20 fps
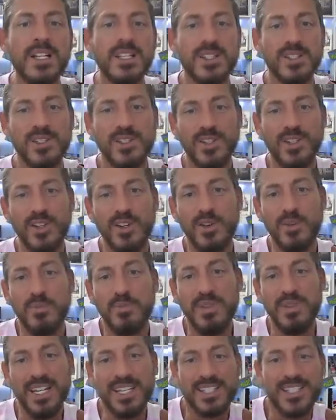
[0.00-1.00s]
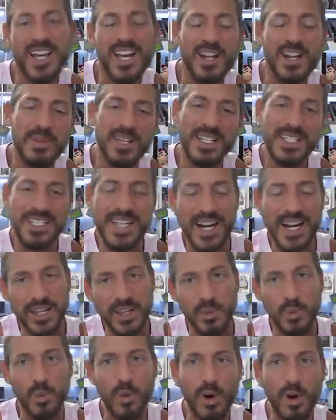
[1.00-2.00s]
so it's kind of been dead
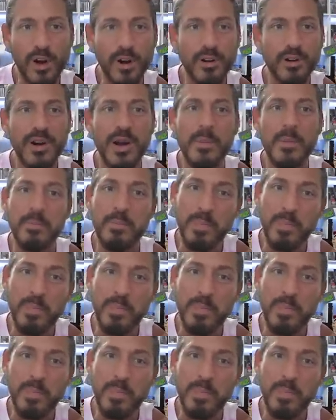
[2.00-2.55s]
in the water.